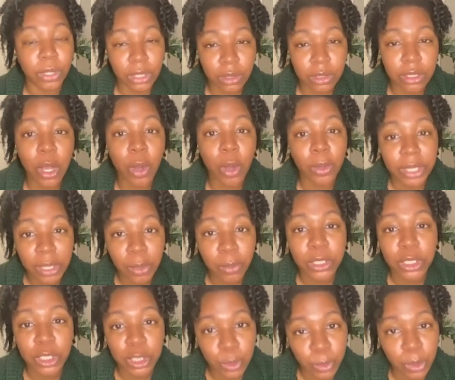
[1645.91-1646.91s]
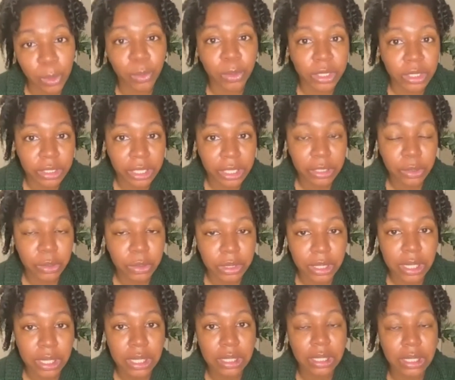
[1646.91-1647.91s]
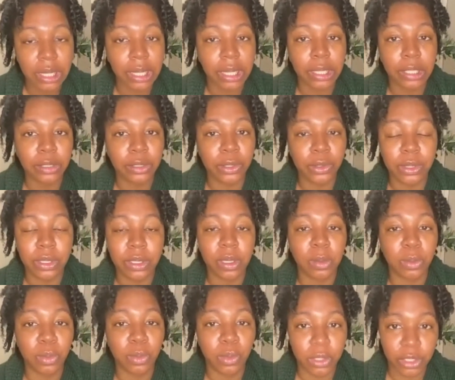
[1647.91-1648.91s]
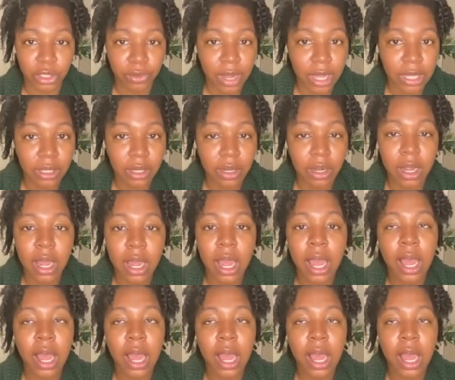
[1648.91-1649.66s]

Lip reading: toning, which is what witch hazel does, and using a moisturizer.